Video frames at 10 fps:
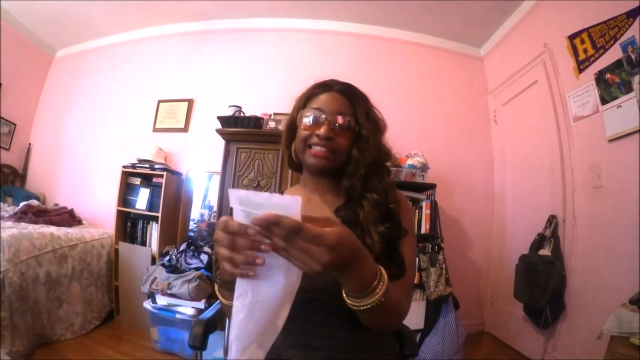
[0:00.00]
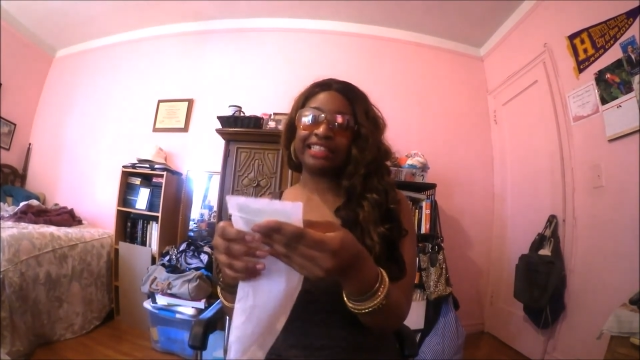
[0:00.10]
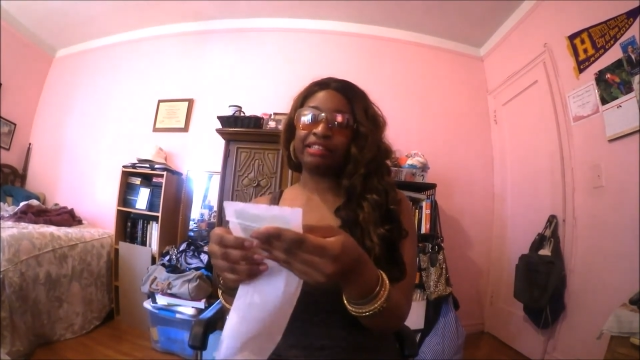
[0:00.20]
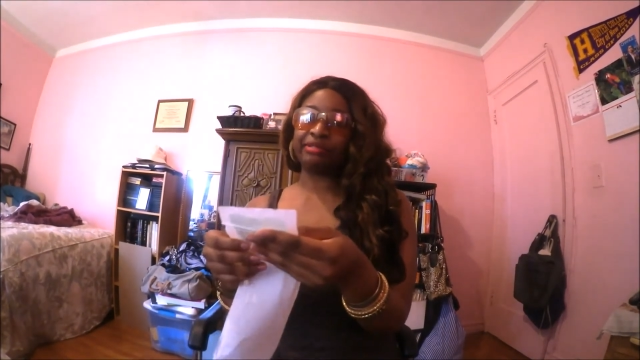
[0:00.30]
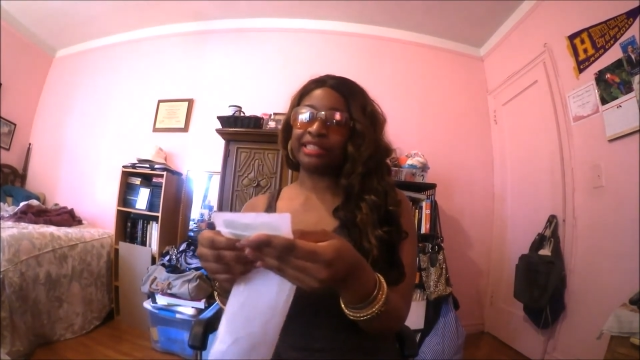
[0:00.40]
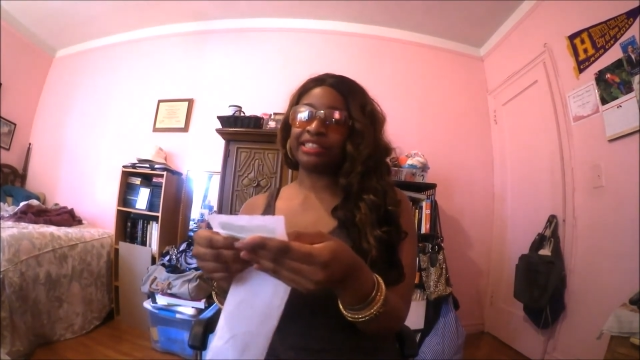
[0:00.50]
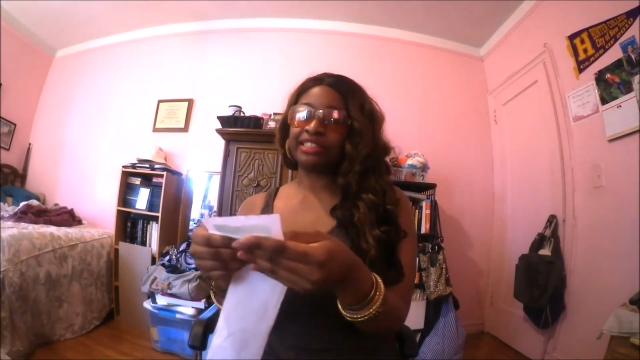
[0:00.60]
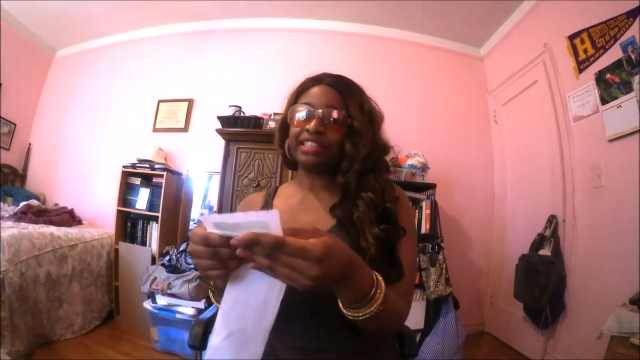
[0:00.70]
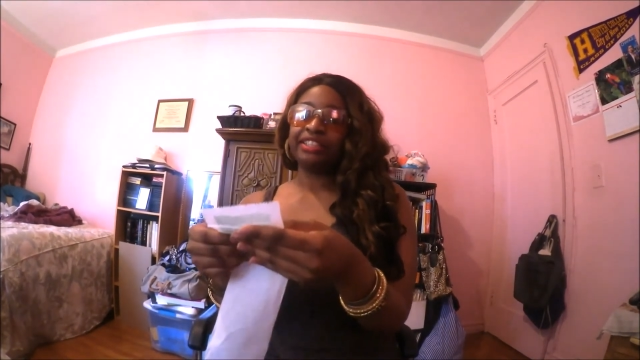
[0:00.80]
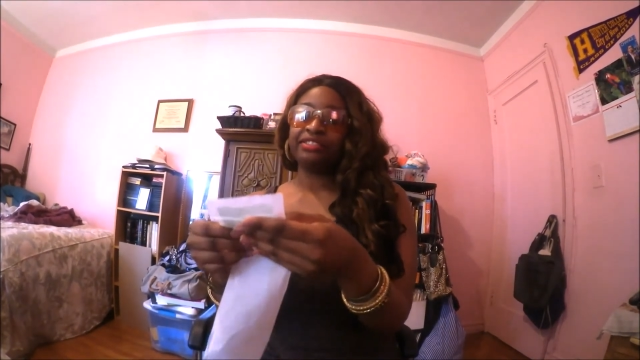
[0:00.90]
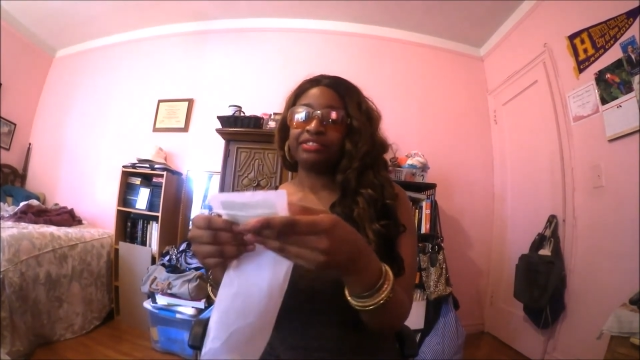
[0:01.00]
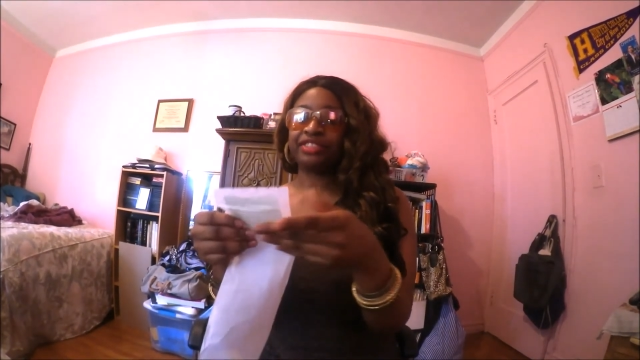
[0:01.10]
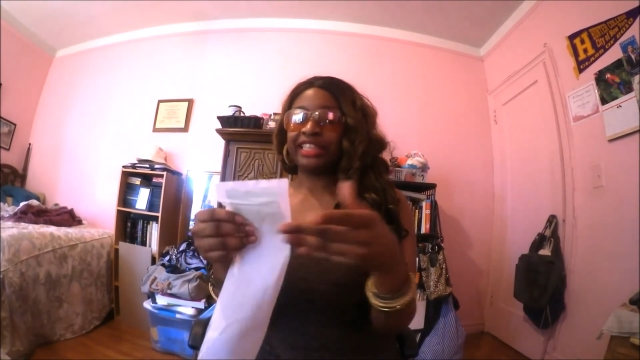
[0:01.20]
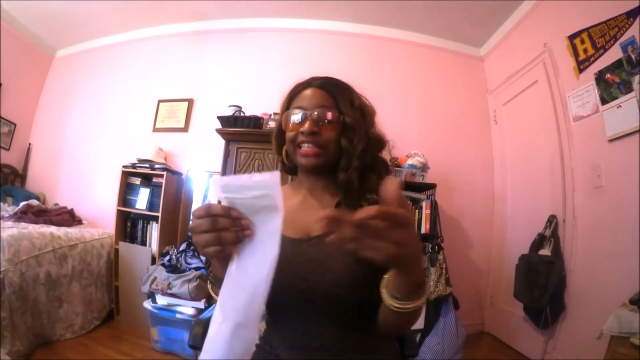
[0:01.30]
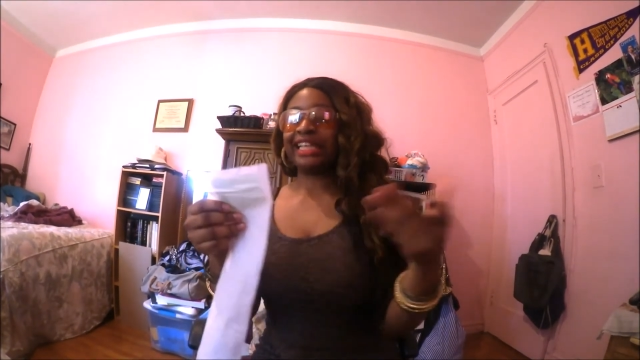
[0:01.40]
dealt with
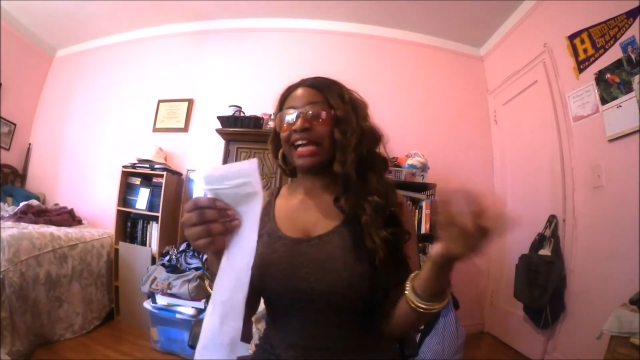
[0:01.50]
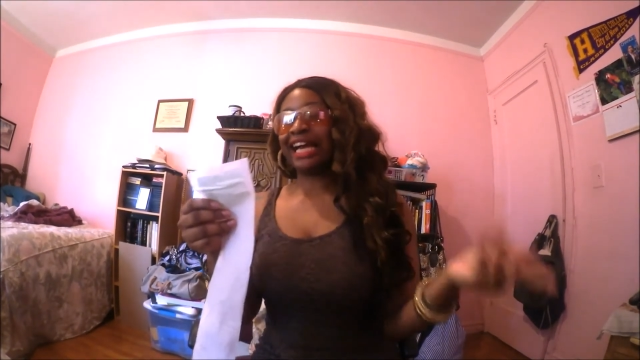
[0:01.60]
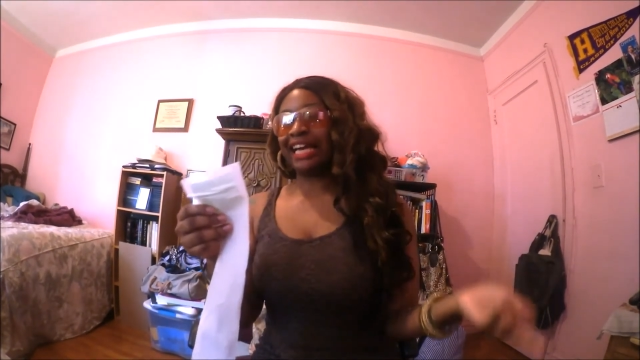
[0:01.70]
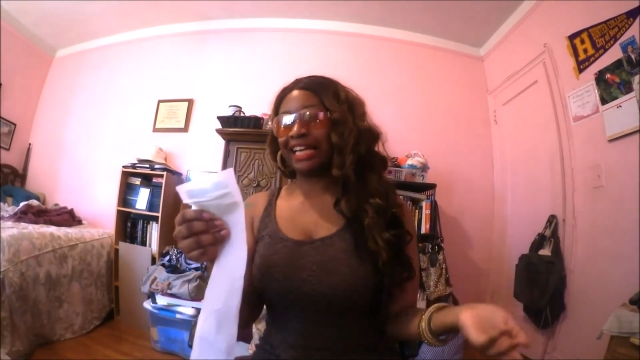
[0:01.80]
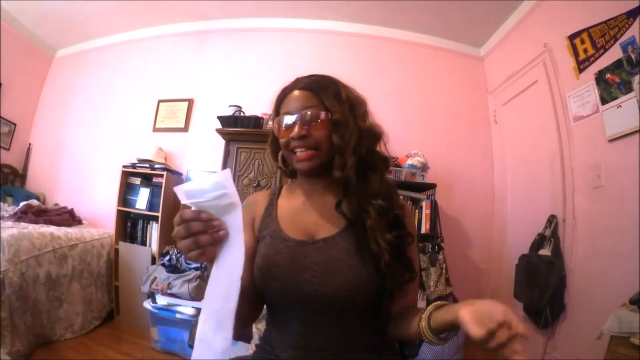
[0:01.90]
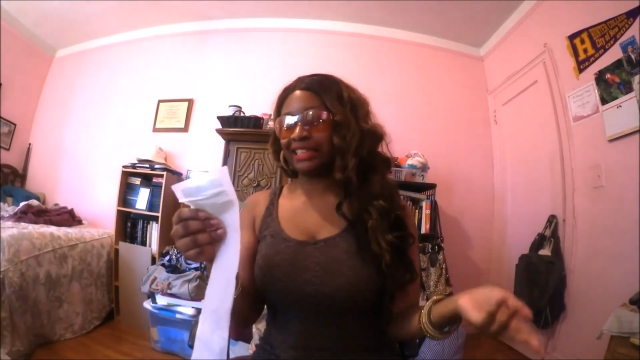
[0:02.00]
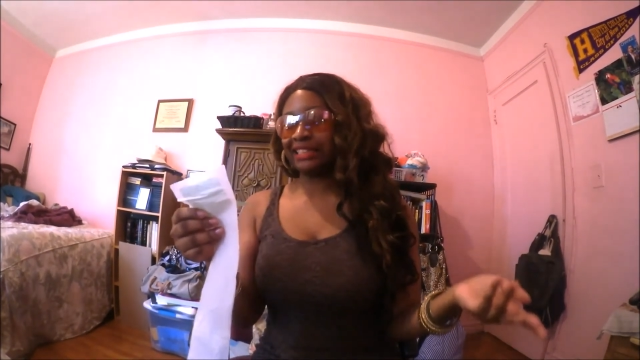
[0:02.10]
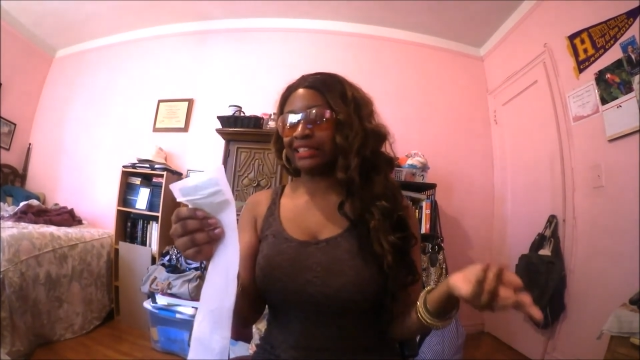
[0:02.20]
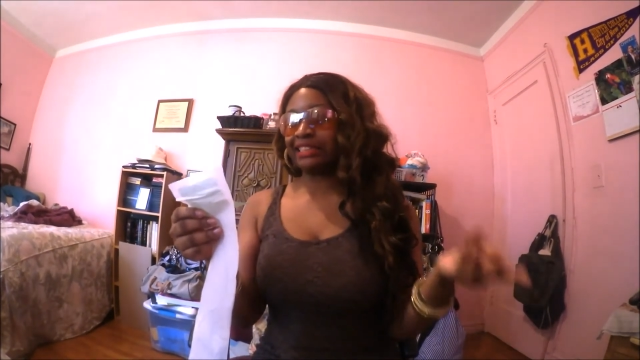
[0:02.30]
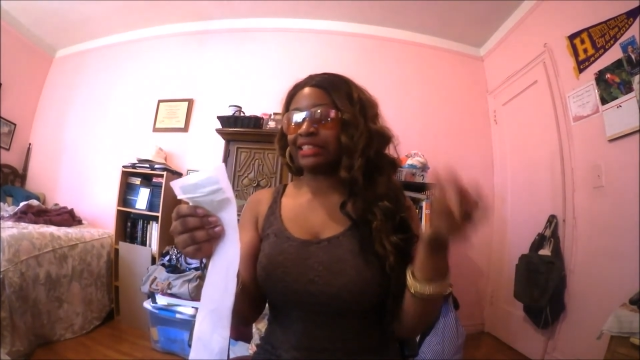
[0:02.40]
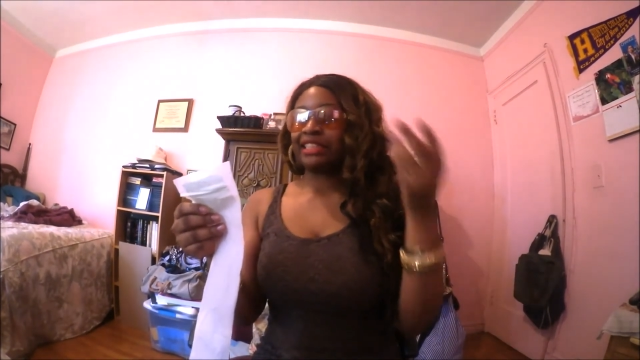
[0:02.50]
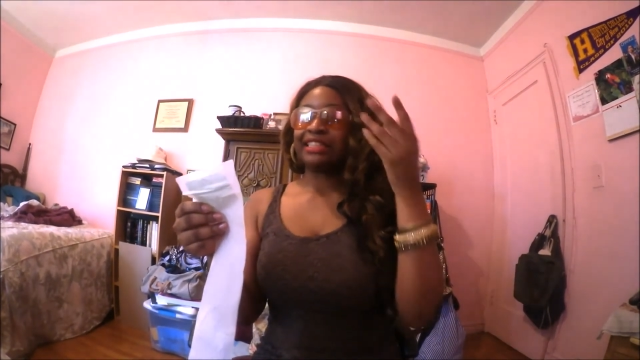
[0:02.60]
Vanilla Ice,